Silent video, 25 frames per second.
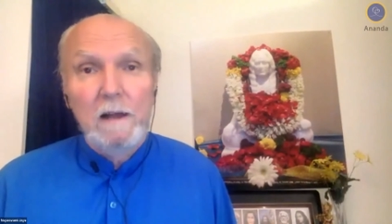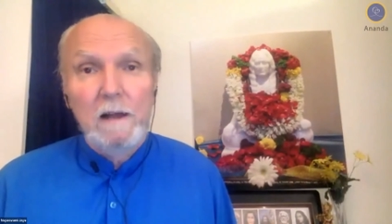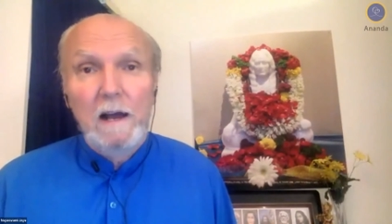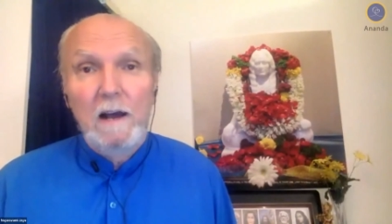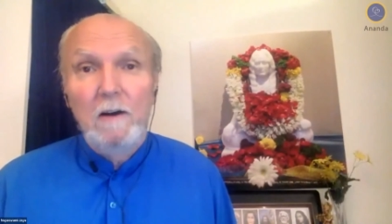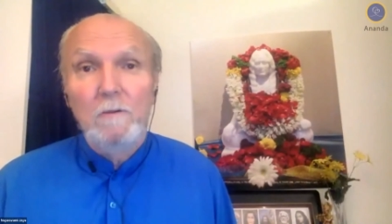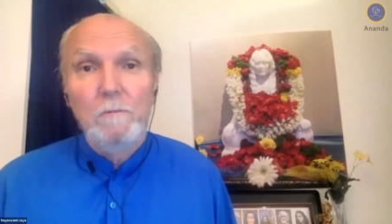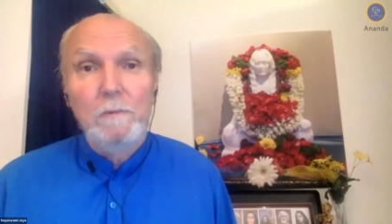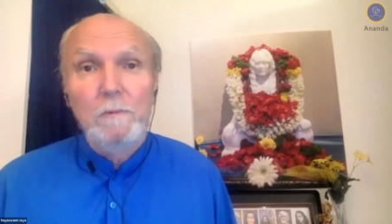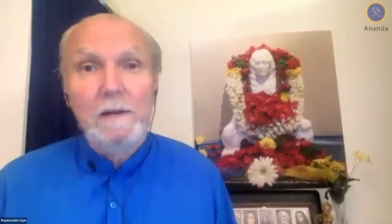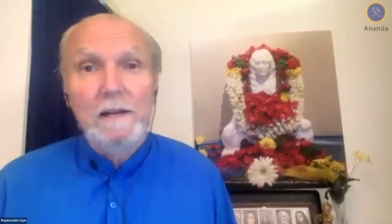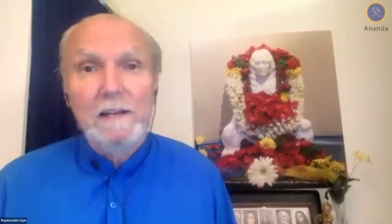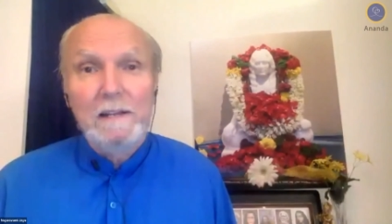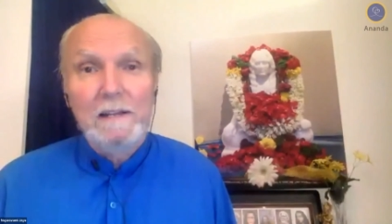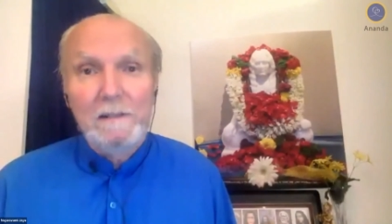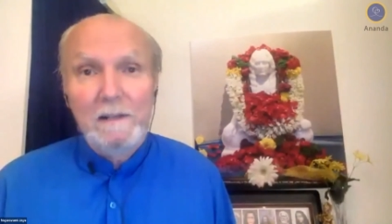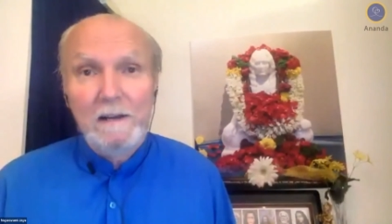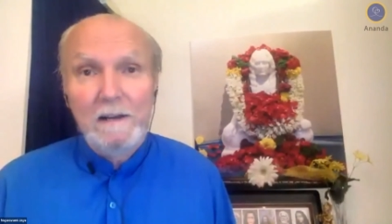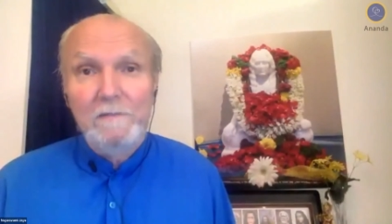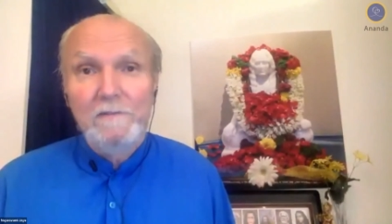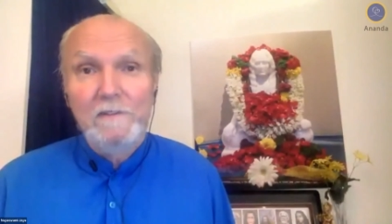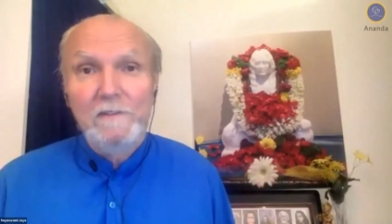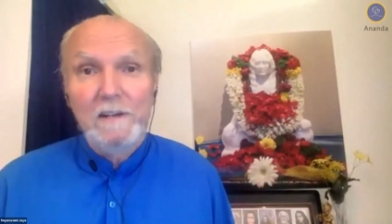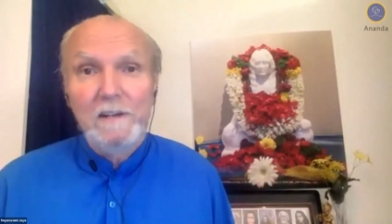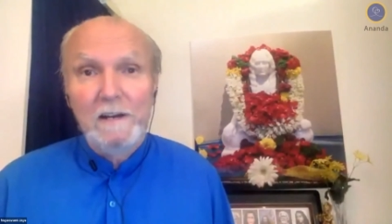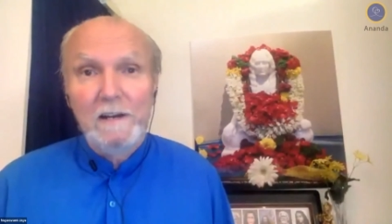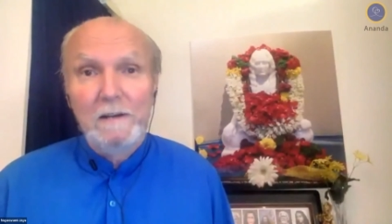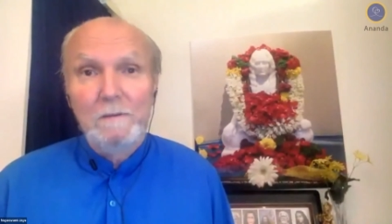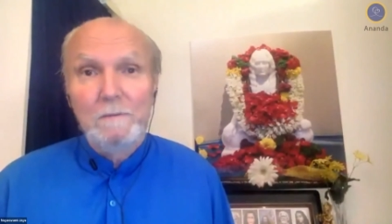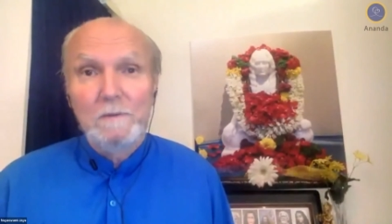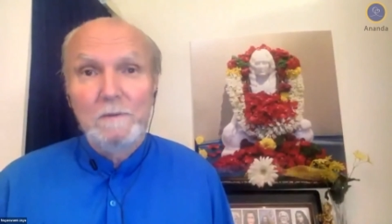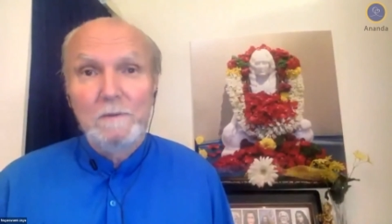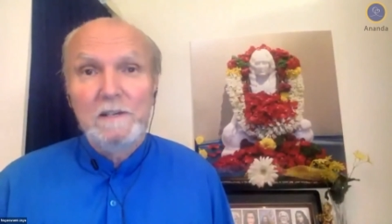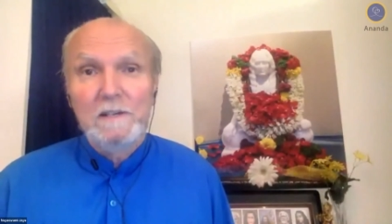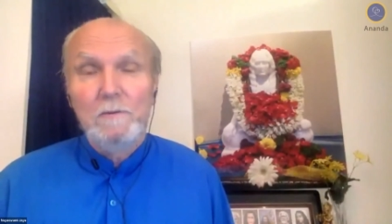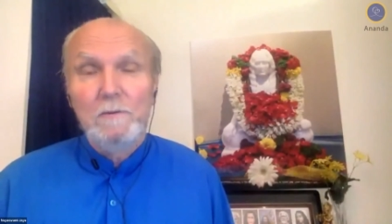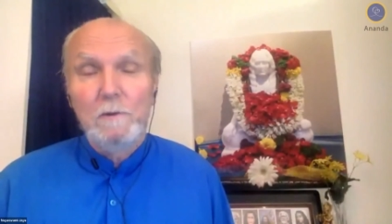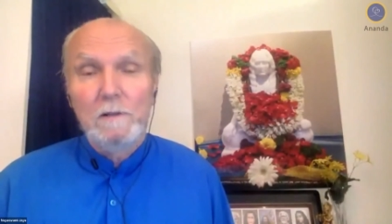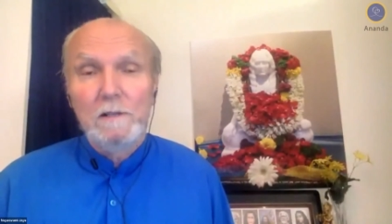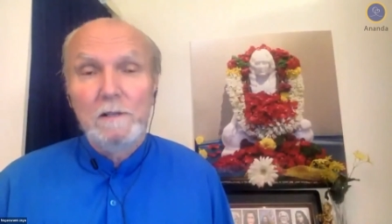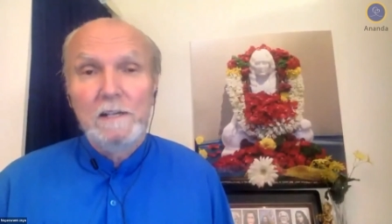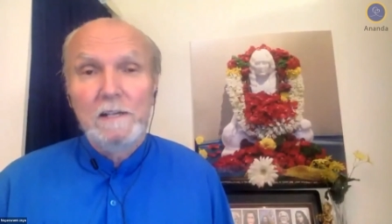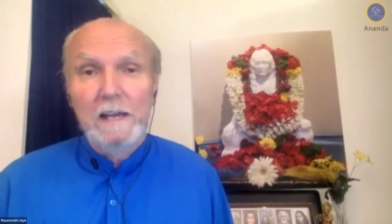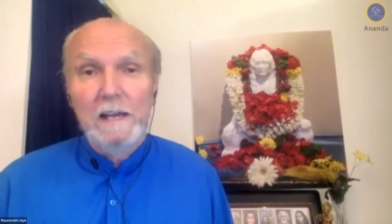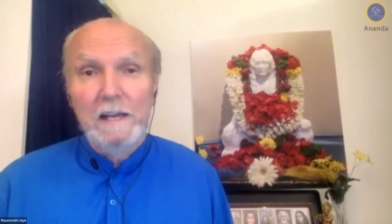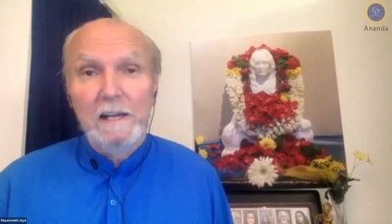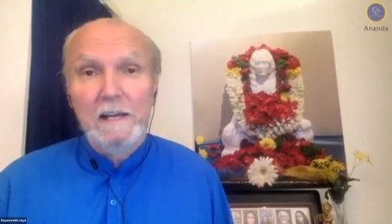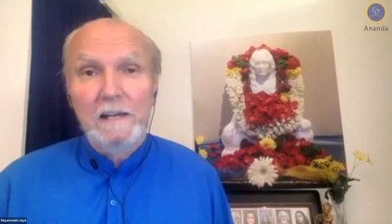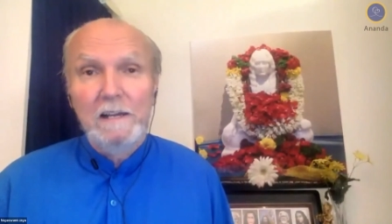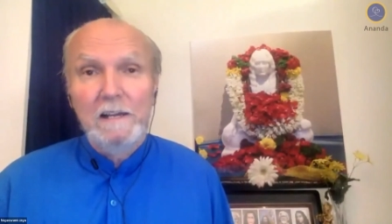how many lifetimes it will
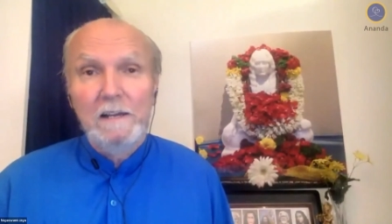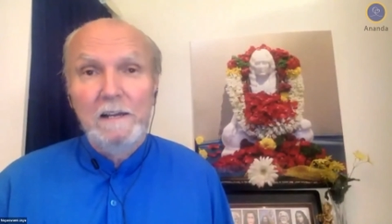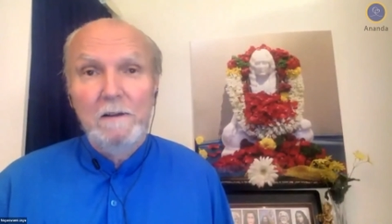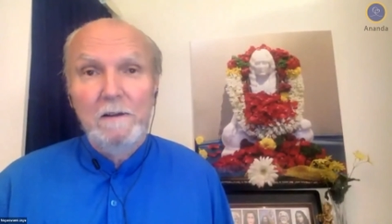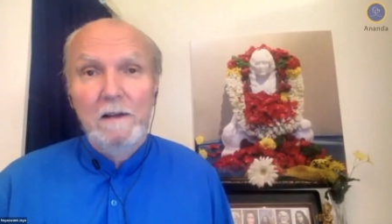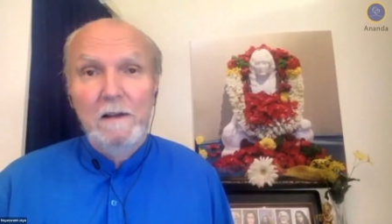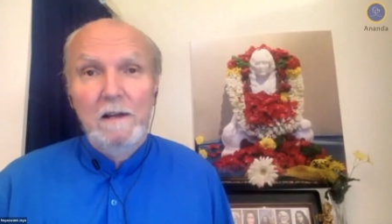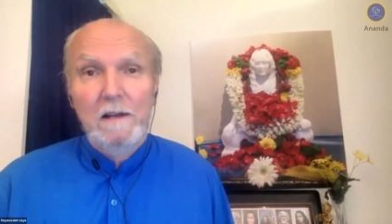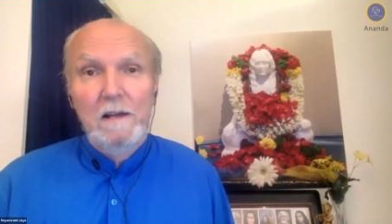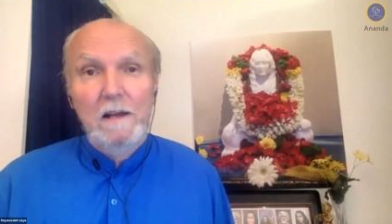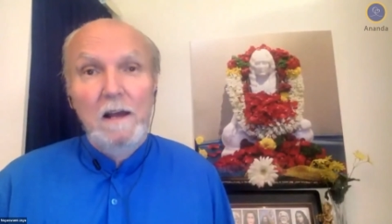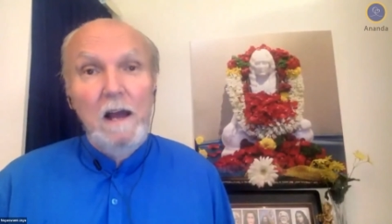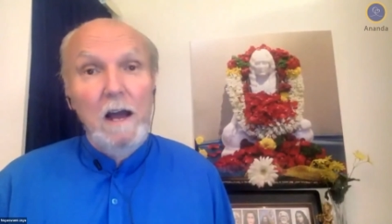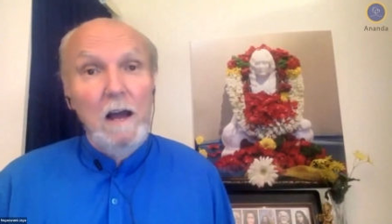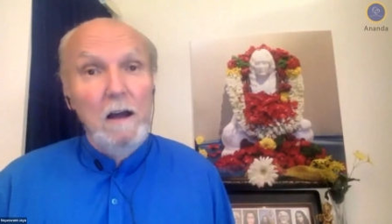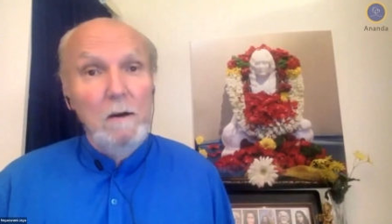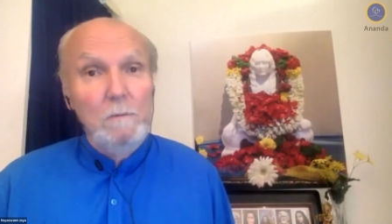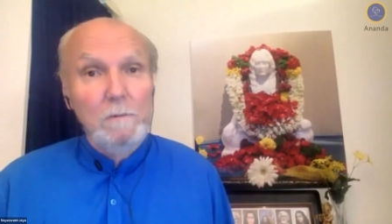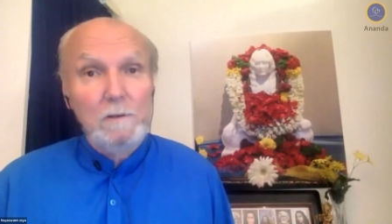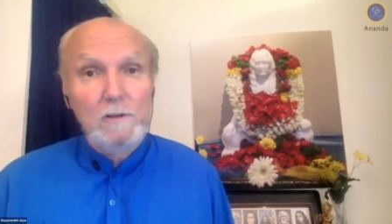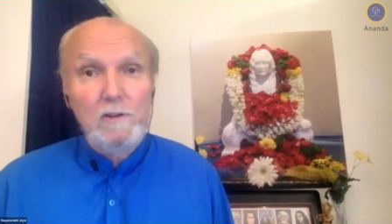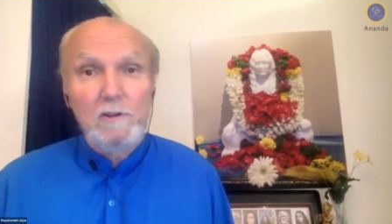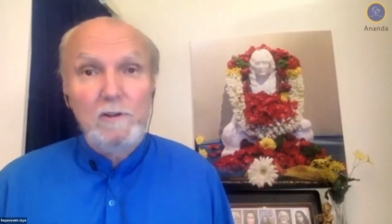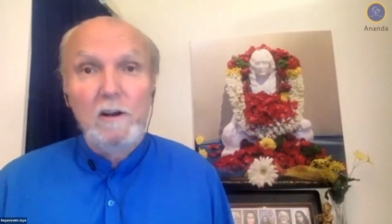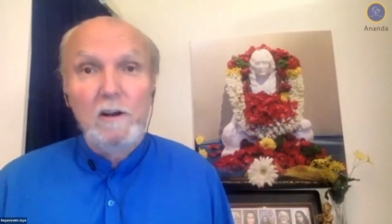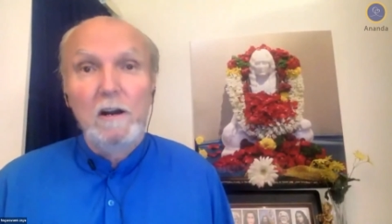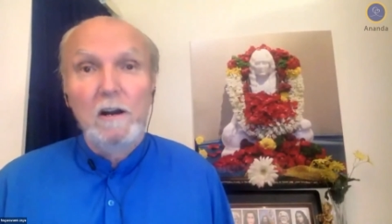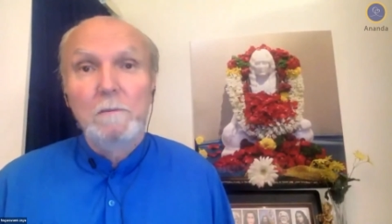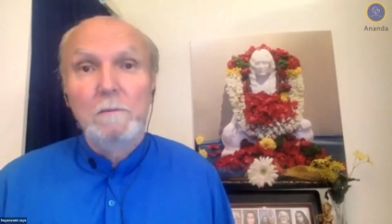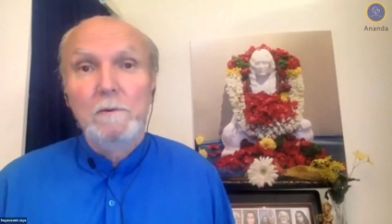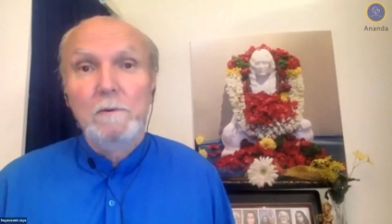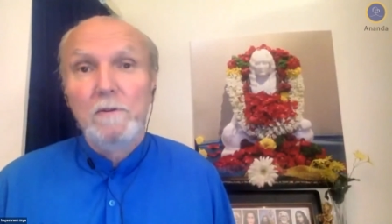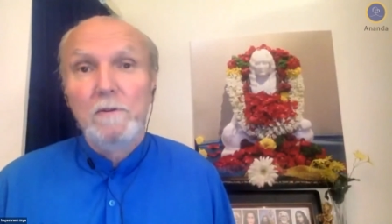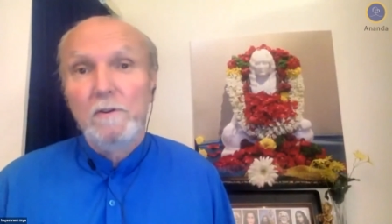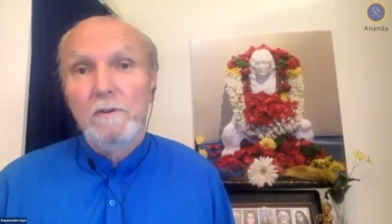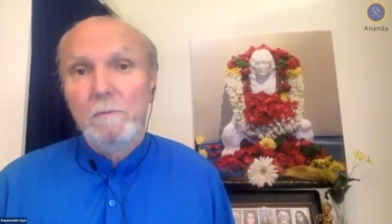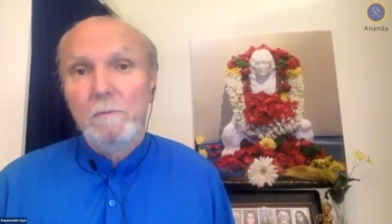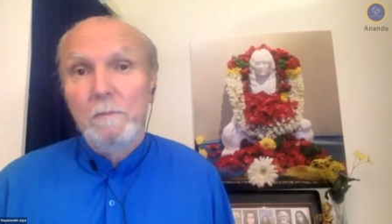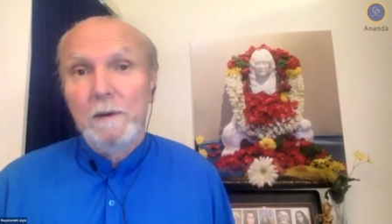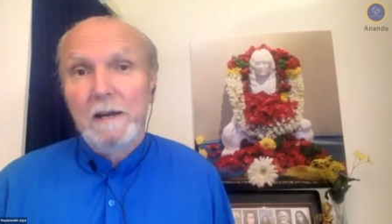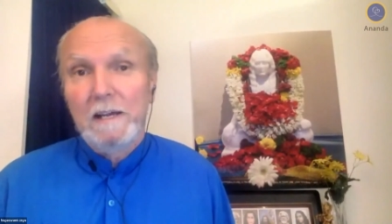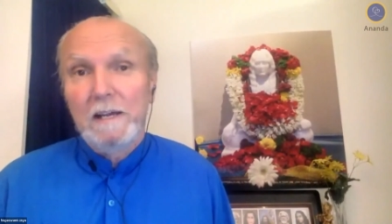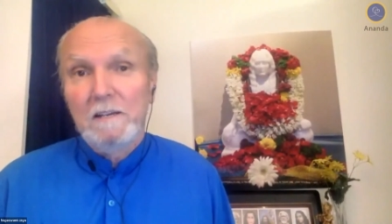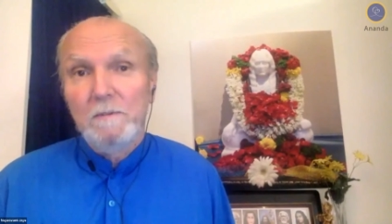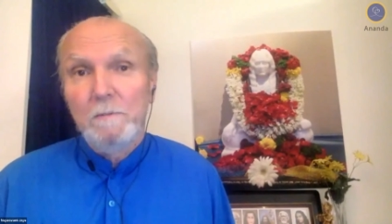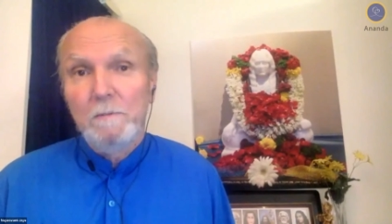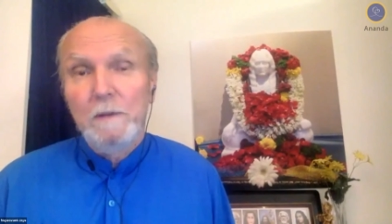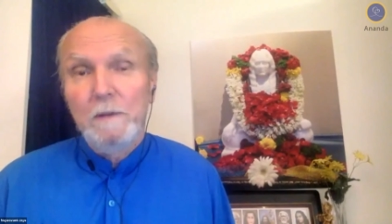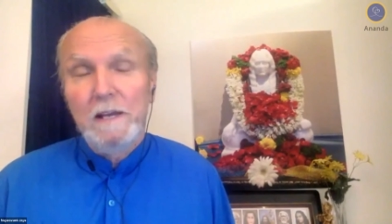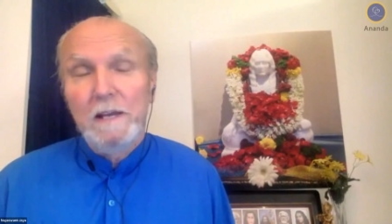take, how much karma there
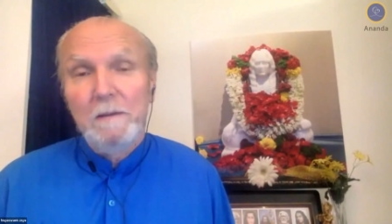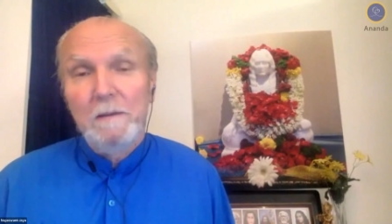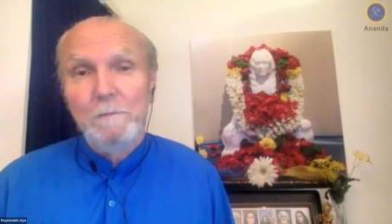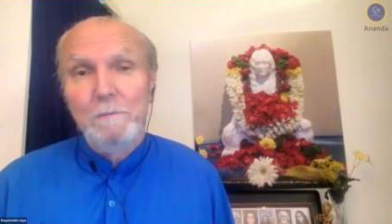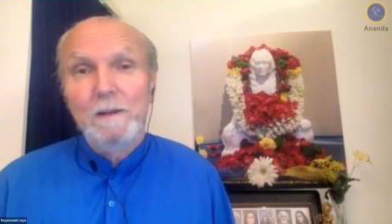might be.